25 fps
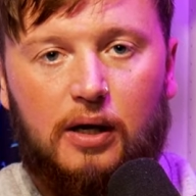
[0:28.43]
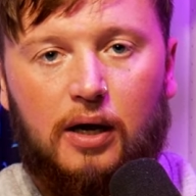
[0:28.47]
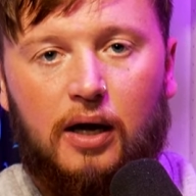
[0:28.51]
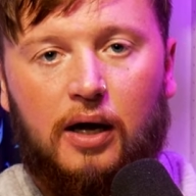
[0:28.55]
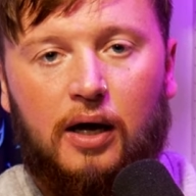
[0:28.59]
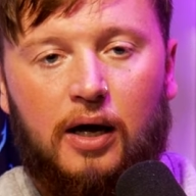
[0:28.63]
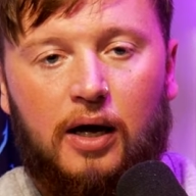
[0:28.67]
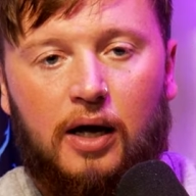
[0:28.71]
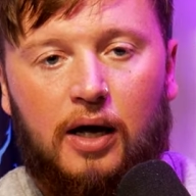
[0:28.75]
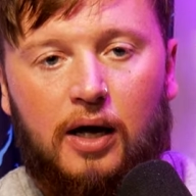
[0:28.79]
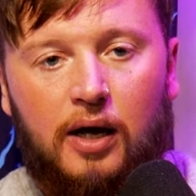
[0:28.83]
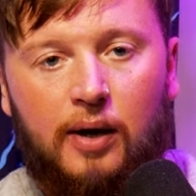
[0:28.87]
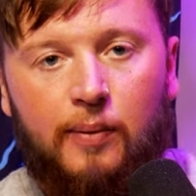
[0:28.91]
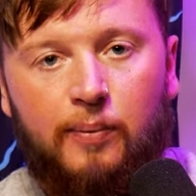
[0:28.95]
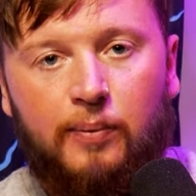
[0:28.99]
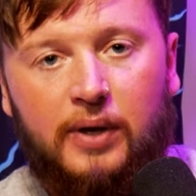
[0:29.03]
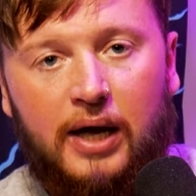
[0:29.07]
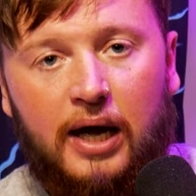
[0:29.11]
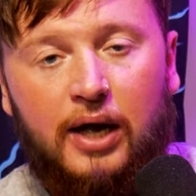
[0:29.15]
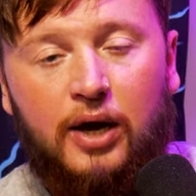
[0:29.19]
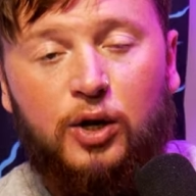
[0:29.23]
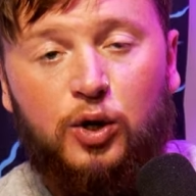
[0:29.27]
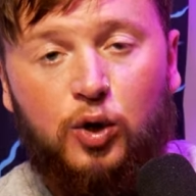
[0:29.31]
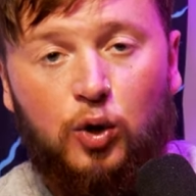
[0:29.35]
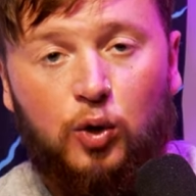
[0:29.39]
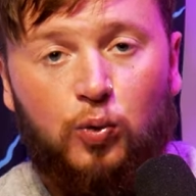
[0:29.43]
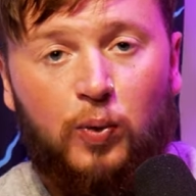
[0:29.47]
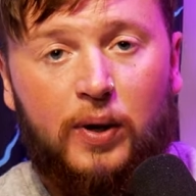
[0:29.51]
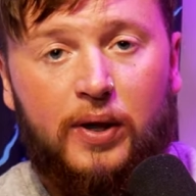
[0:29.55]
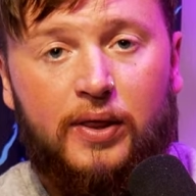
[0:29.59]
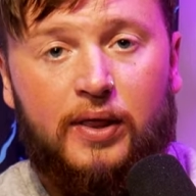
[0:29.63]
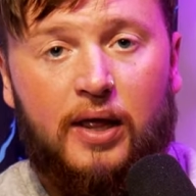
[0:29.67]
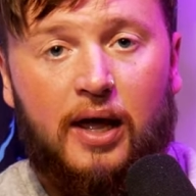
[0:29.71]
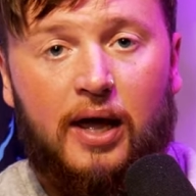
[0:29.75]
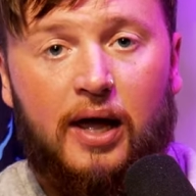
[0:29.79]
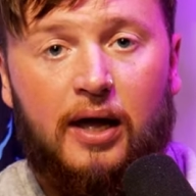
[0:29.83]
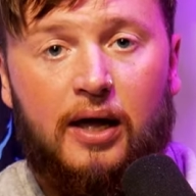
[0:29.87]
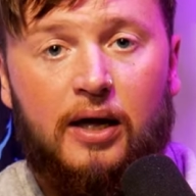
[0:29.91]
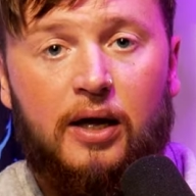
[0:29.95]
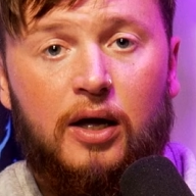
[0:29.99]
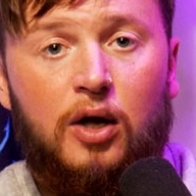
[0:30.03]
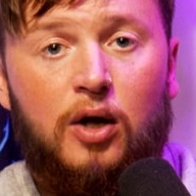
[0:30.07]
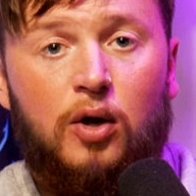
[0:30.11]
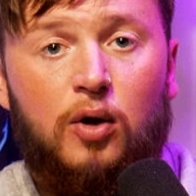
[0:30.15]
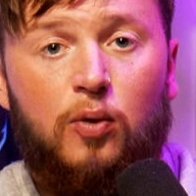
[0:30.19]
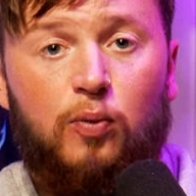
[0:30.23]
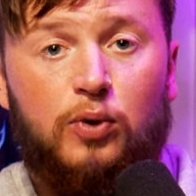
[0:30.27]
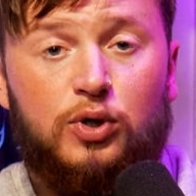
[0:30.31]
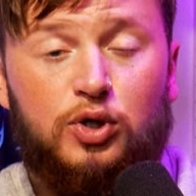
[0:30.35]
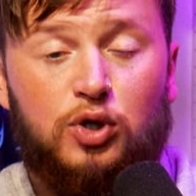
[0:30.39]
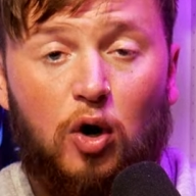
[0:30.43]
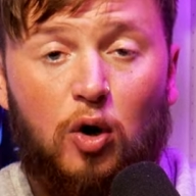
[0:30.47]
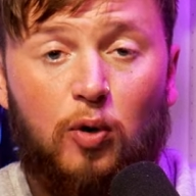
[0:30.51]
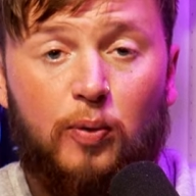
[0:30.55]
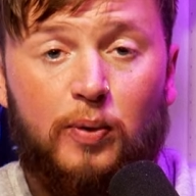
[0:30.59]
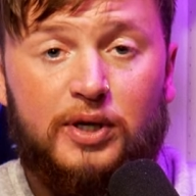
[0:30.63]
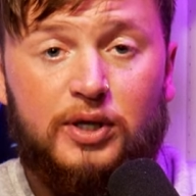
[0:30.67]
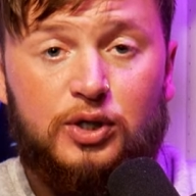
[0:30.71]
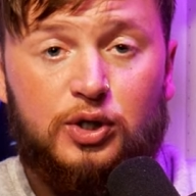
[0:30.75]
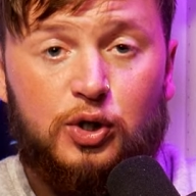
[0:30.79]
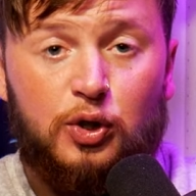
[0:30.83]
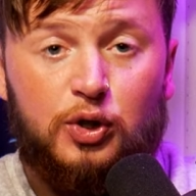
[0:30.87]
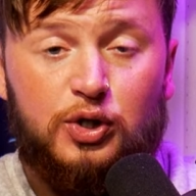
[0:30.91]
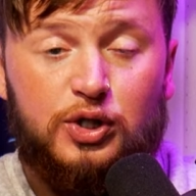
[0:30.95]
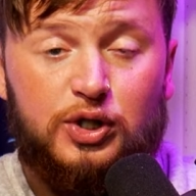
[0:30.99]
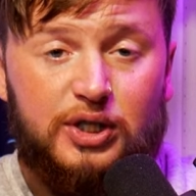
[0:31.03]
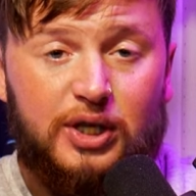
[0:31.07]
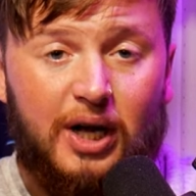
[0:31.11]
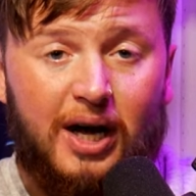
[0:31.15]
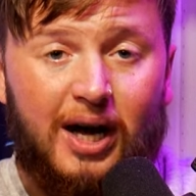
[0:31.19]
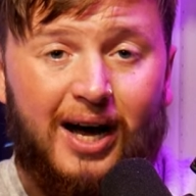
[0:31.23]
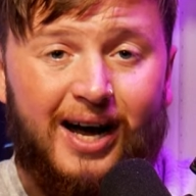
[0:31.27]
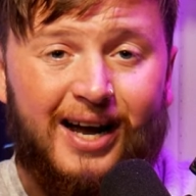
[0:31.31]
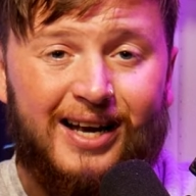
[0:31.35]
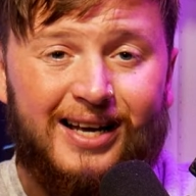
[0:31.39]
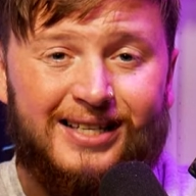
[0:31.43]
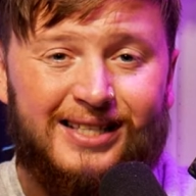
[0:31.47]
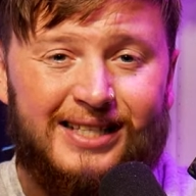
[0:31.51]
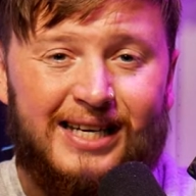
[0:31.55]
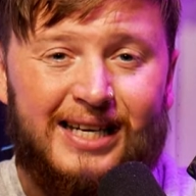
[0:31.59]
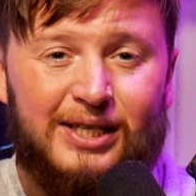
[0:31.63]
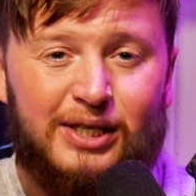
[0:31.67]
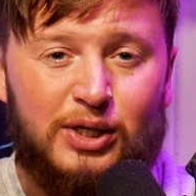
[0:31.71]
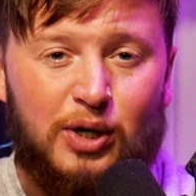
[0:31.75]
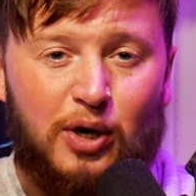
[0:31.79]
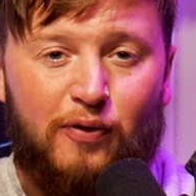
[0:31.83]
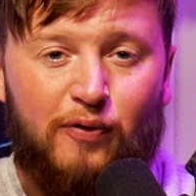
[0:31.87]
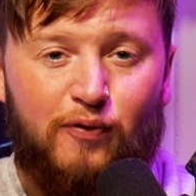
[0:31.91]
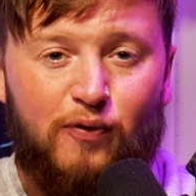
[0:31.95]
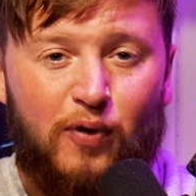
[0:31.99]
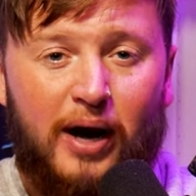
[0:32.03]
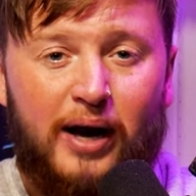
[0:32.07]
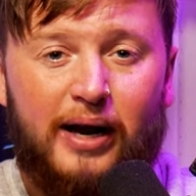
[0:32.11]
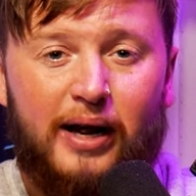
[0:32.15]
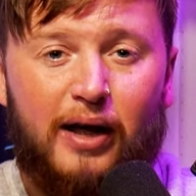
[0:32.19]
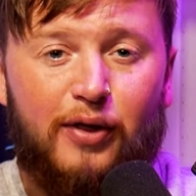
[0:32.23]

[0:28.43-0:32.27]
Getting a good win there was always good to start our season off right.